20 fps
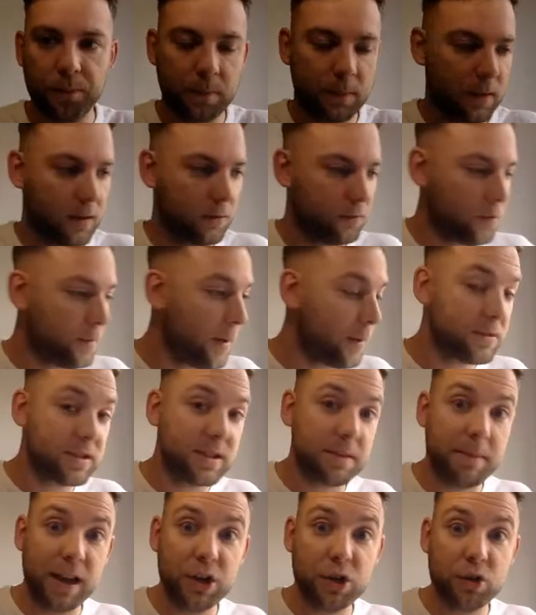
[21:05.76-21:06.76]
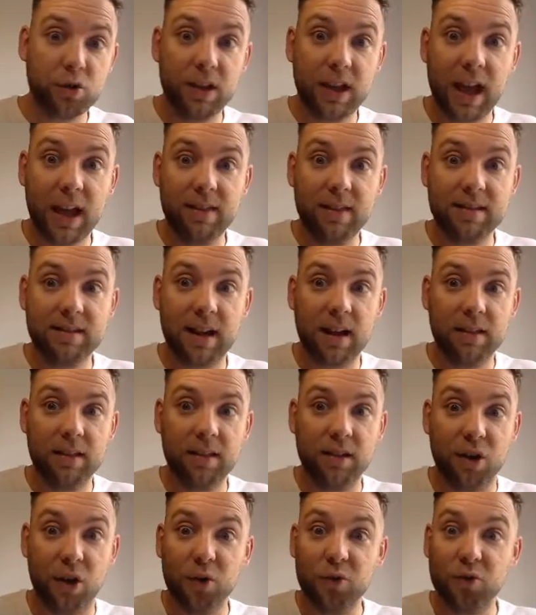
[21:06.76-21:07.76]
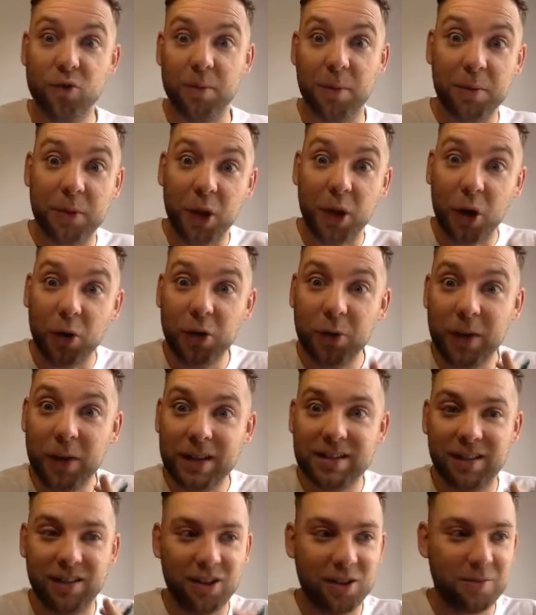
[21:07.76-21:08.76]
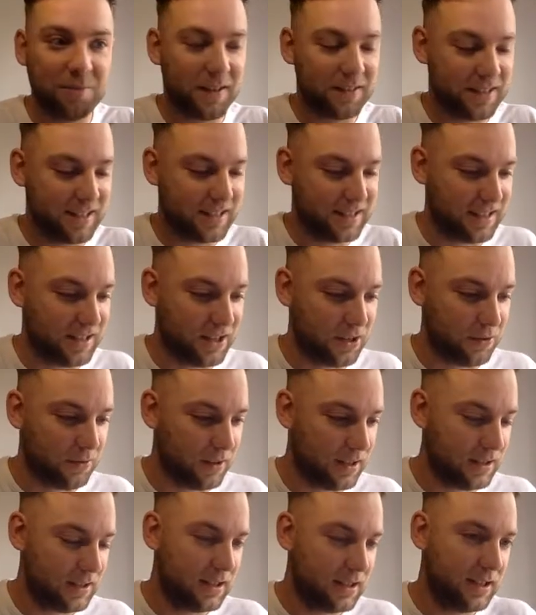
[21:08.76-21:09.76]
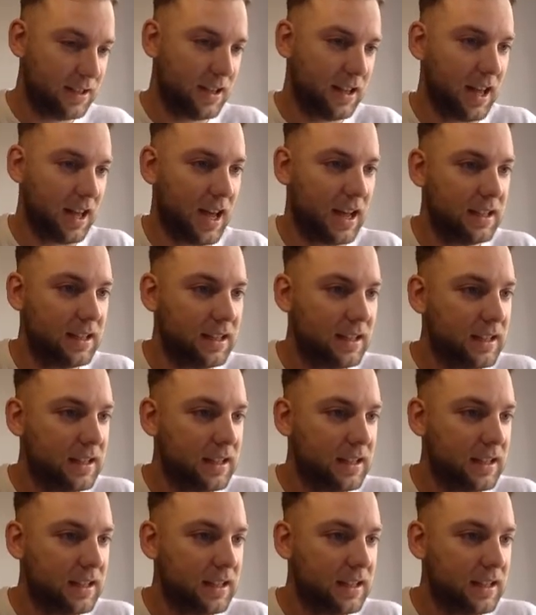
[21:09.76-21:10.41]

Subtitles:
remember to make sure you're getting this down in your notes. Remember, the only way to learn maths is to do it. Okay?